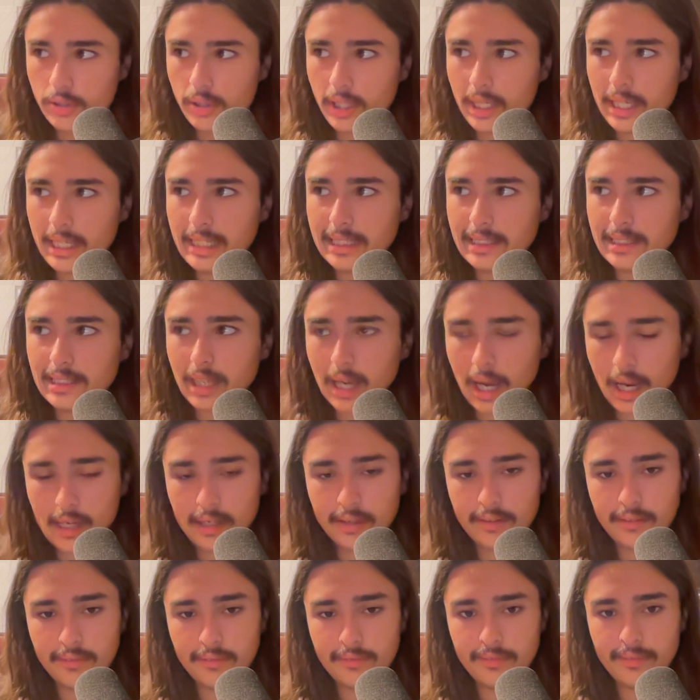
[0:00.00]
And it's kind
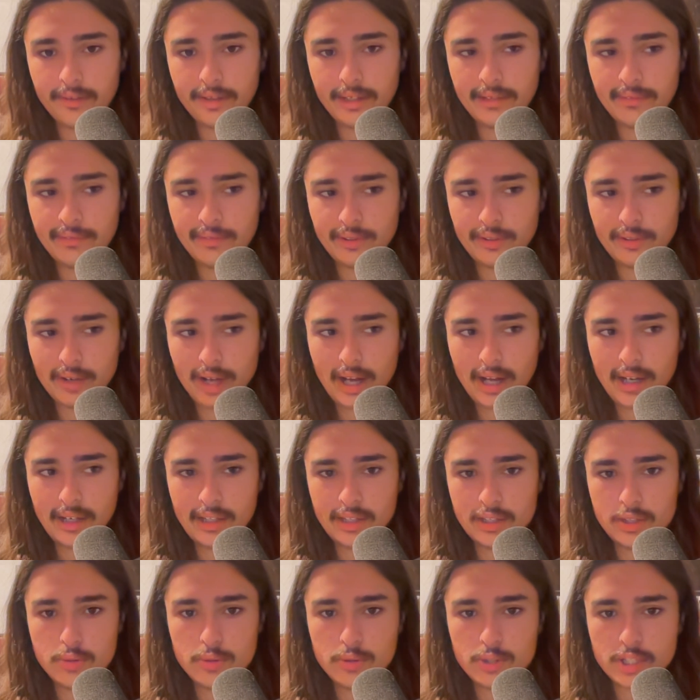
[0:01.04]
of, if you're not
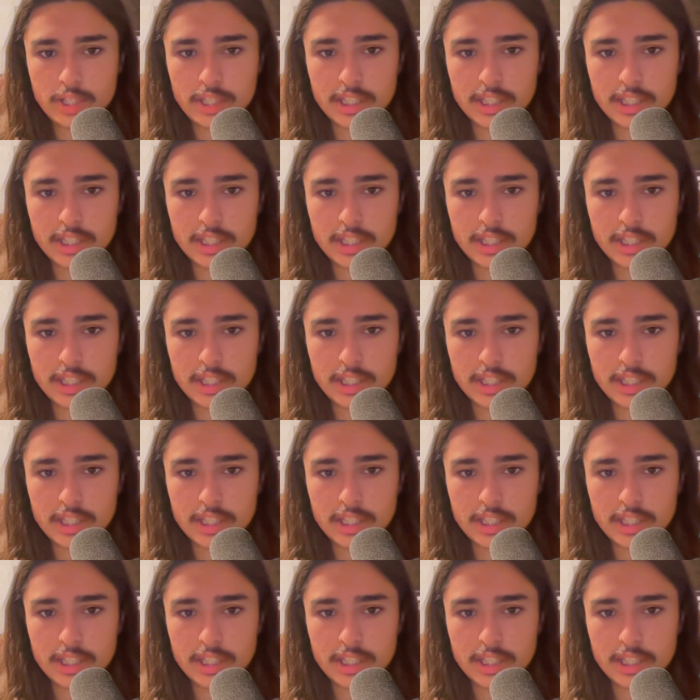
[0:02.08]
used